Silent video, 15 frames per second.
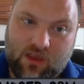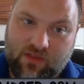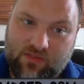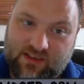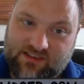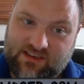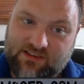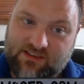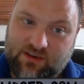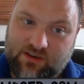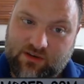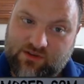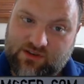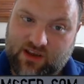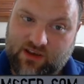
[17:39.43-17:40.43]
This is the
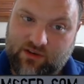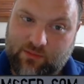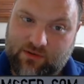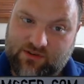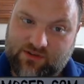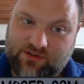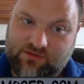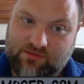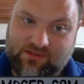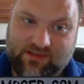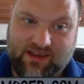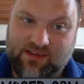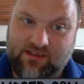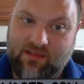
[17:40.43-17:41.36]
new channel we just did